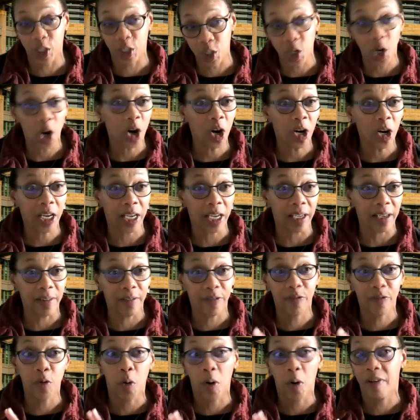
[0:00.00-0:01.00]
Target
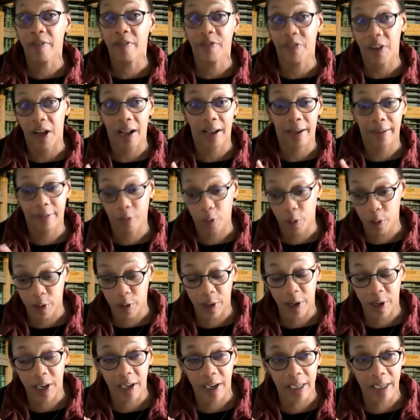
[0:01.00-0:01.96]
for a 5 or